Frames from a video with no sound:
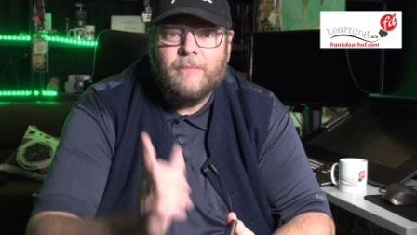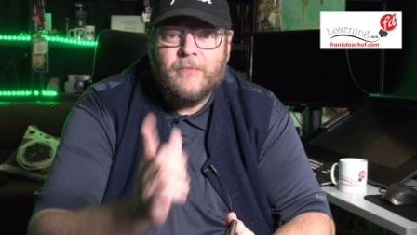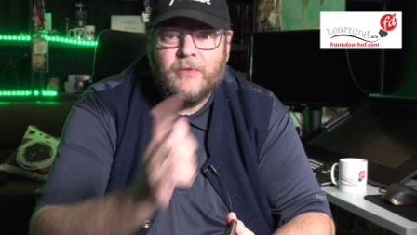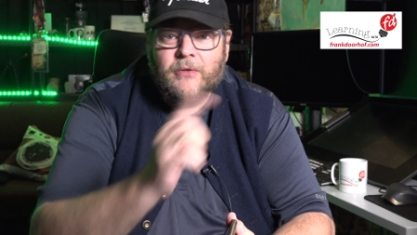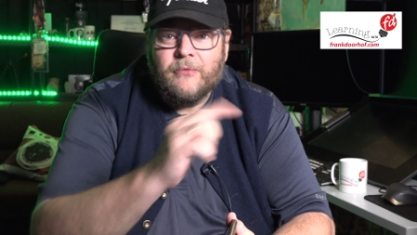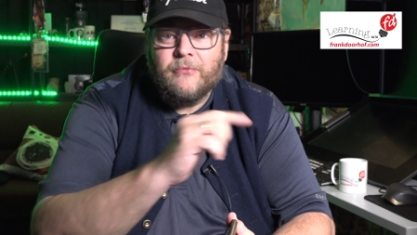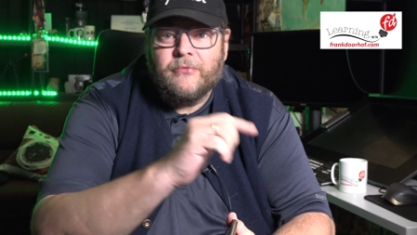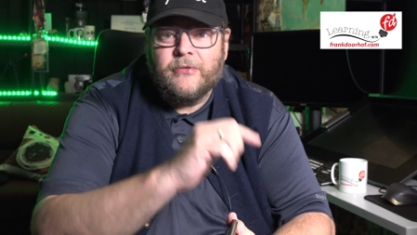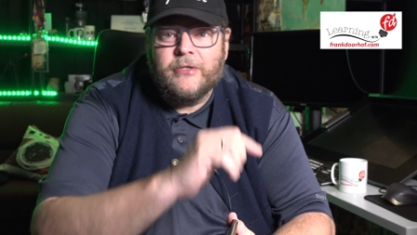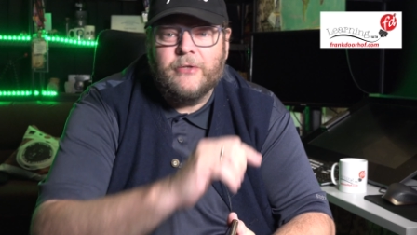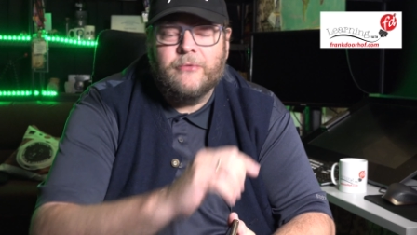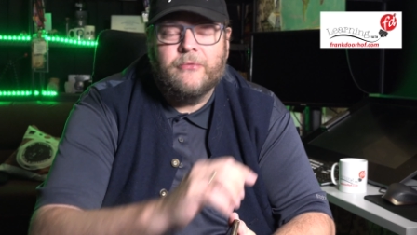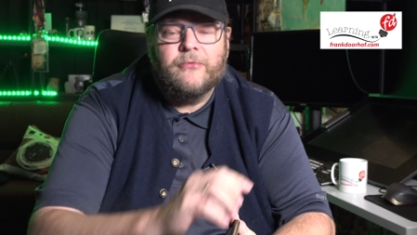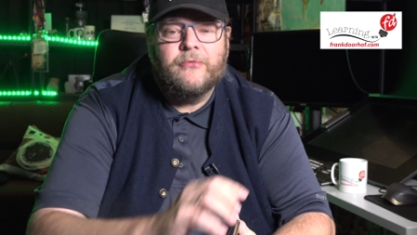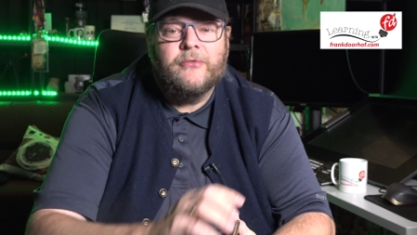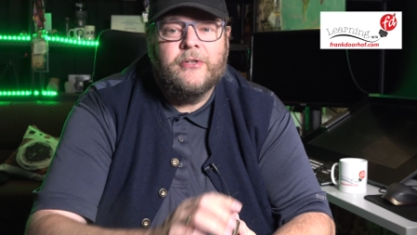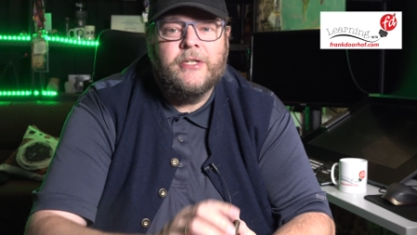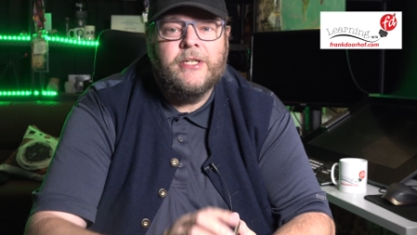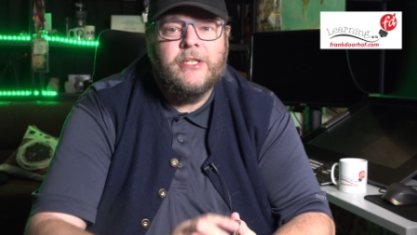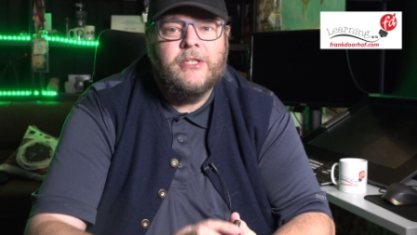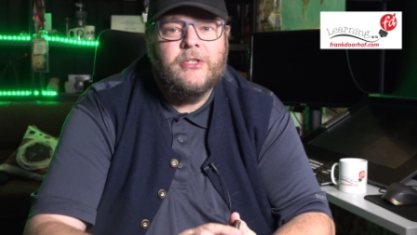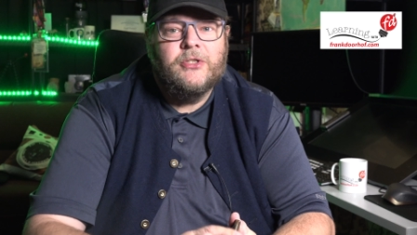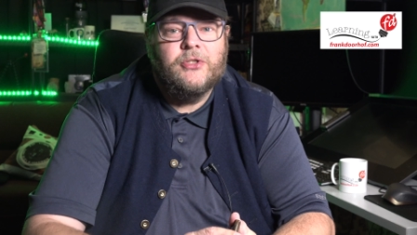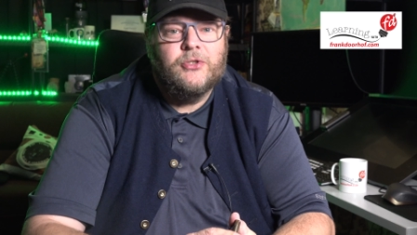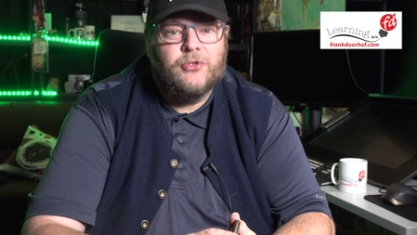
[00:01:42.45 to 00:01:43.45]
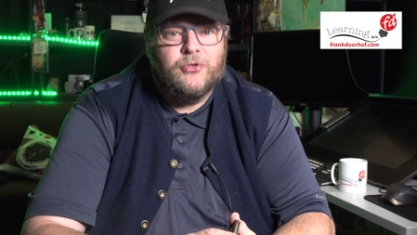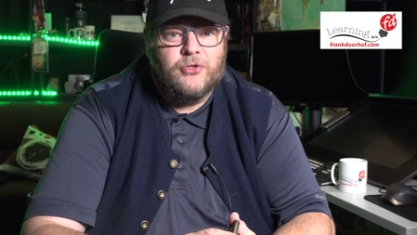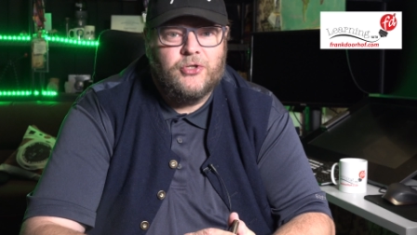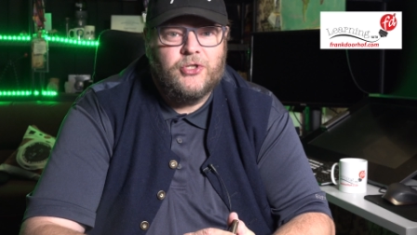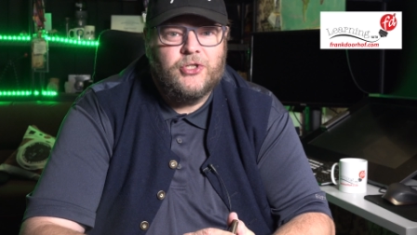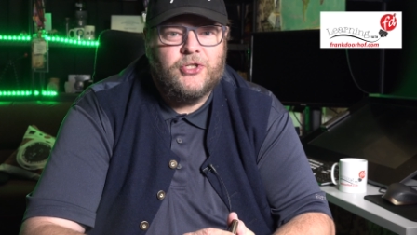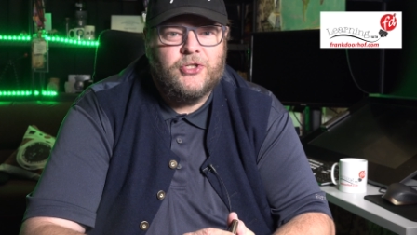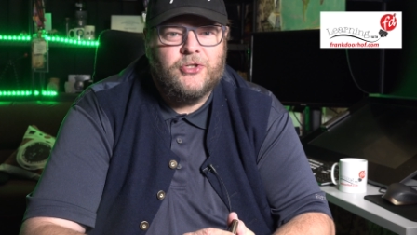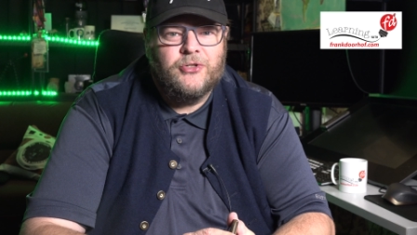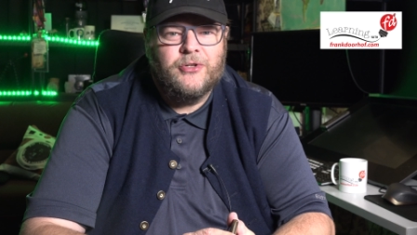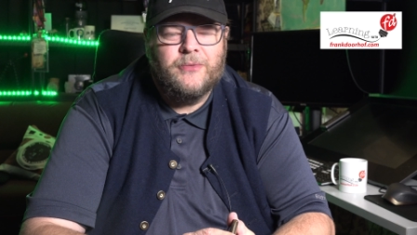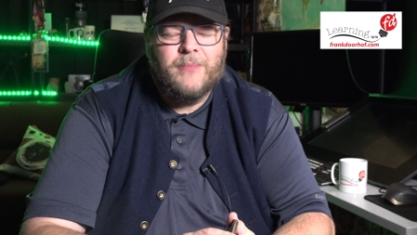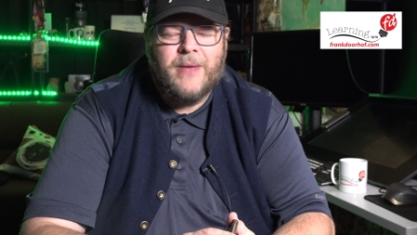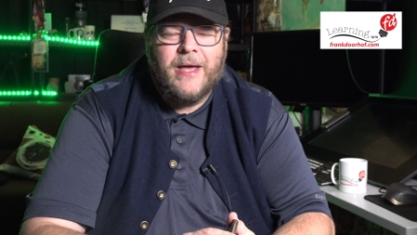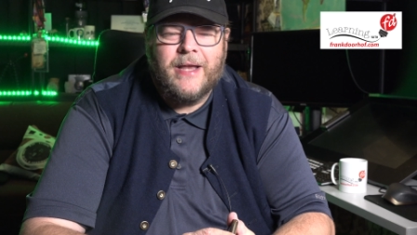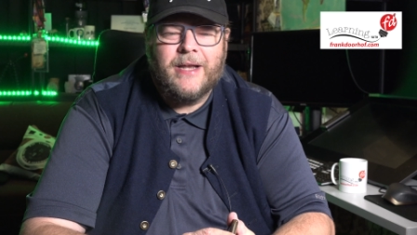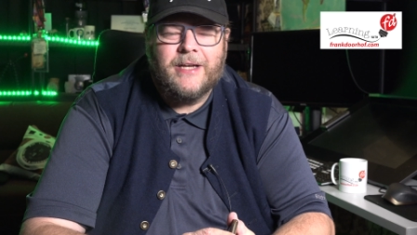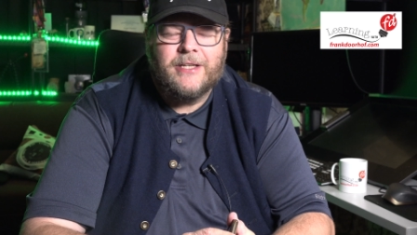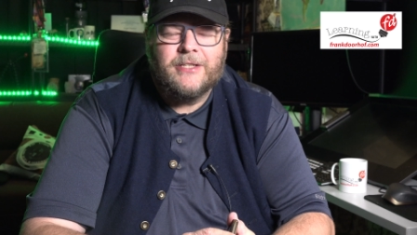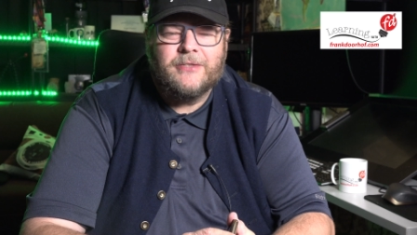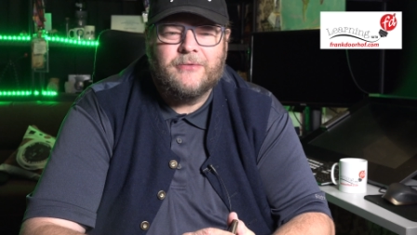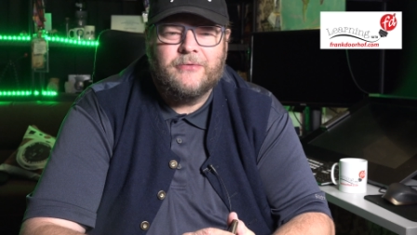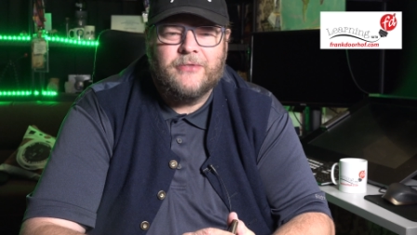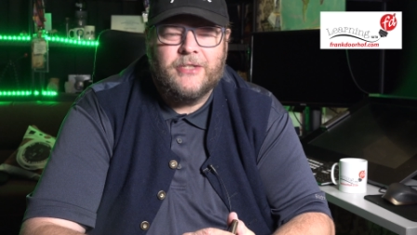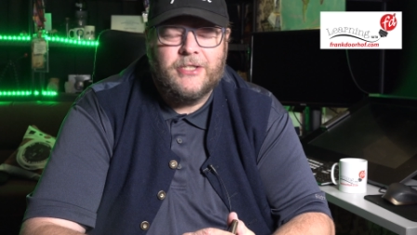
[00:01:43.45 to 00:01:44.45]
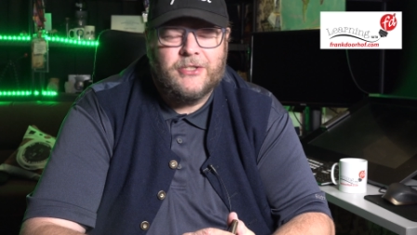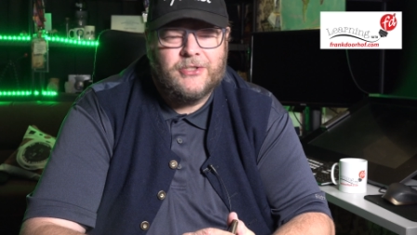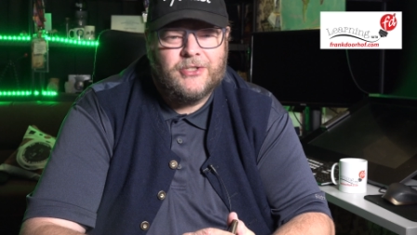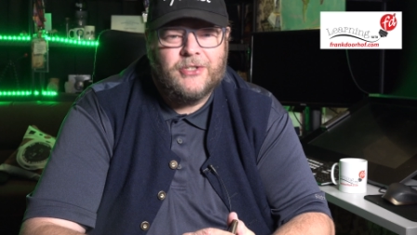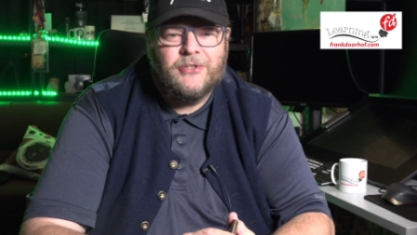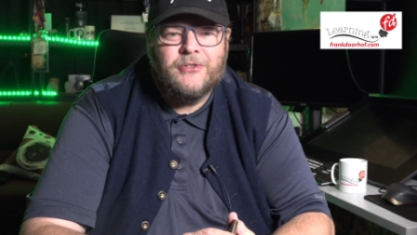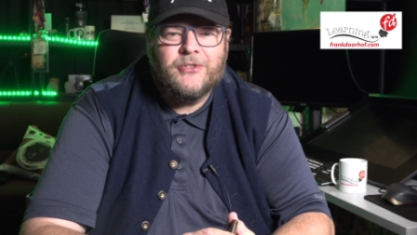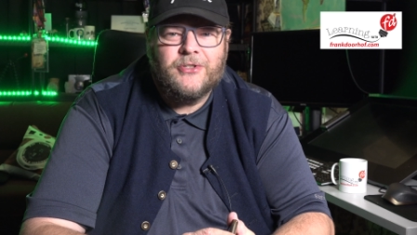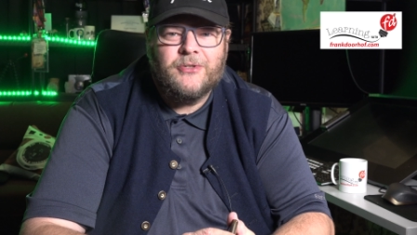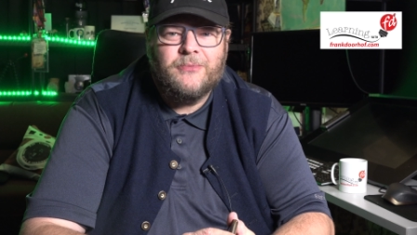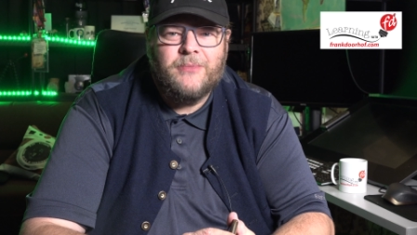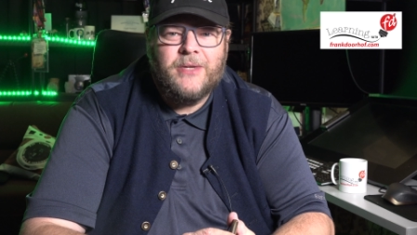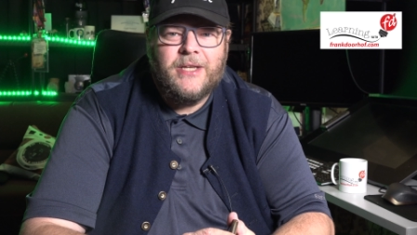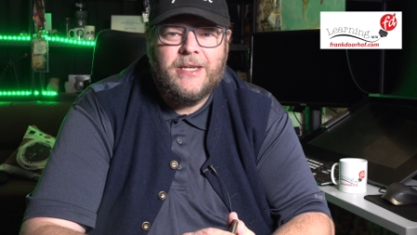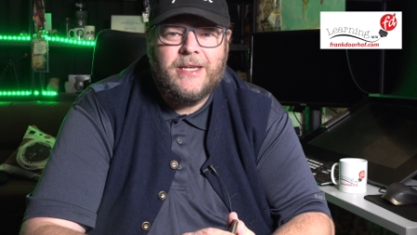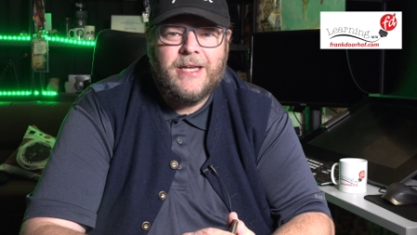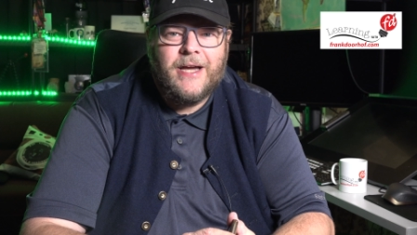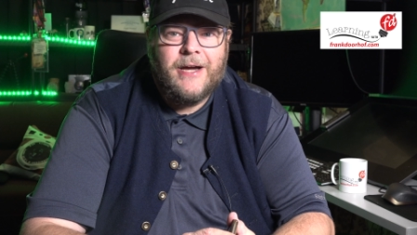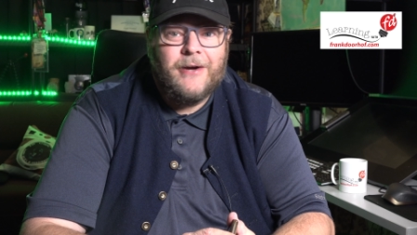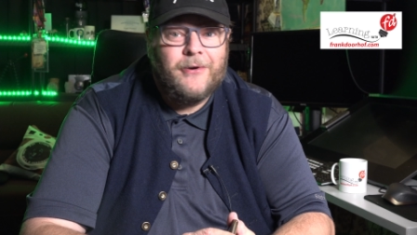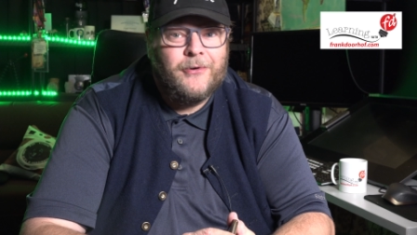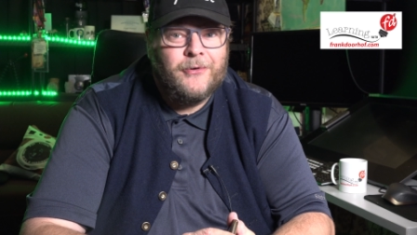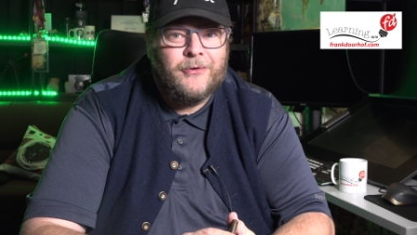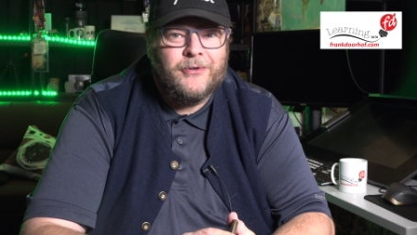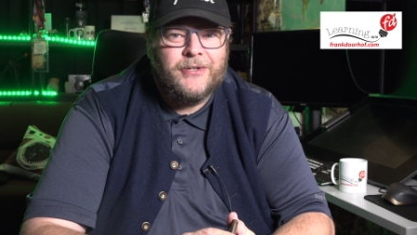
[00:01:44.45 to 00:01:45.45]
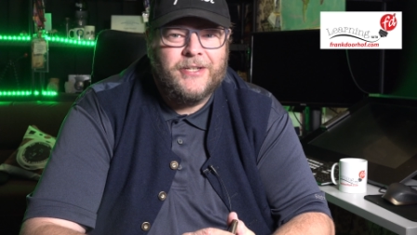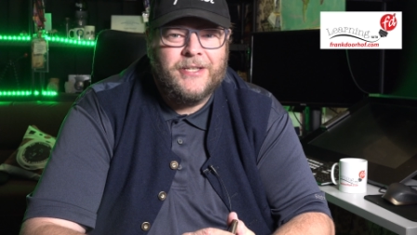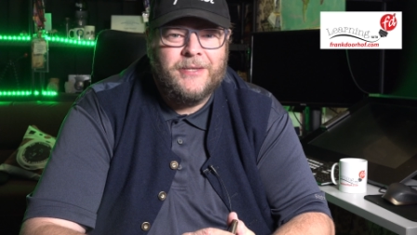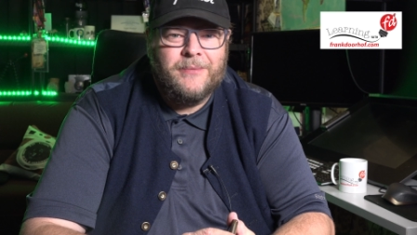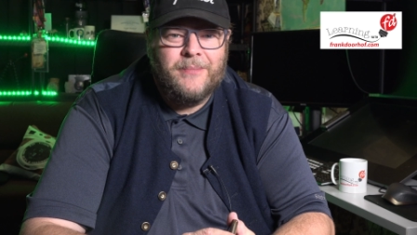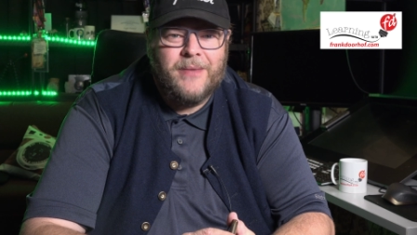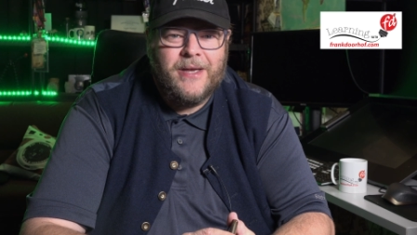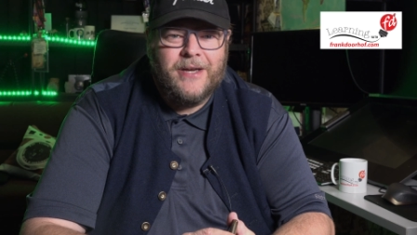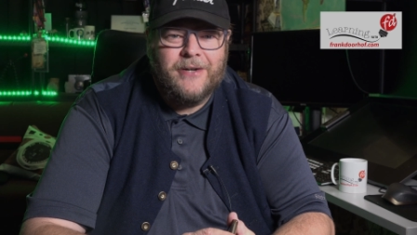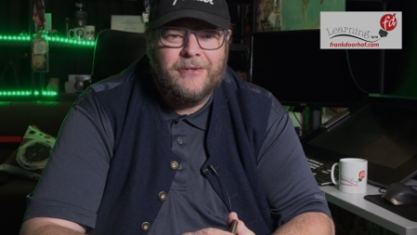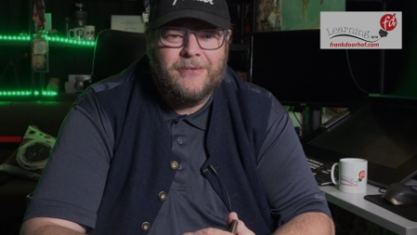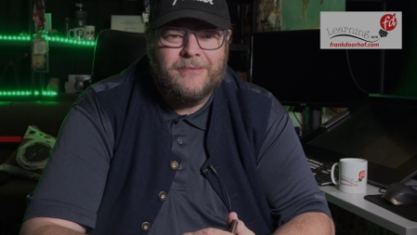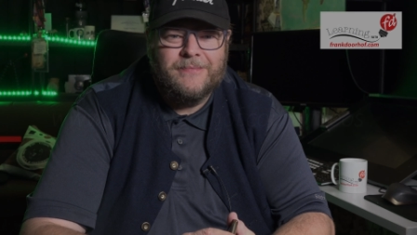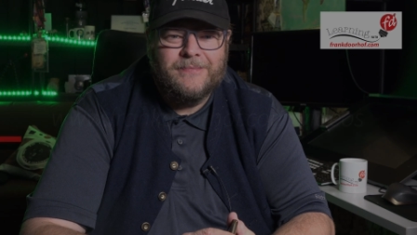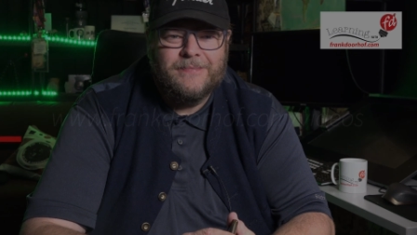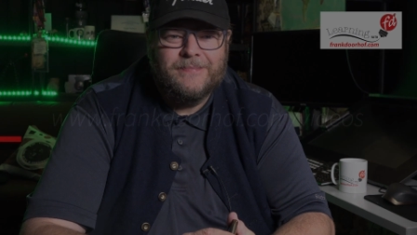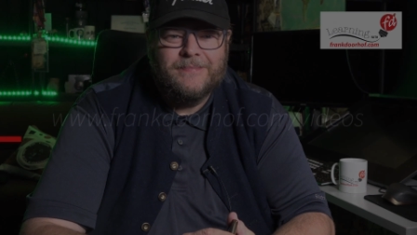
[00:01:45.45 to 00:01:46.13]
feel free to shoot them at us via social media or email.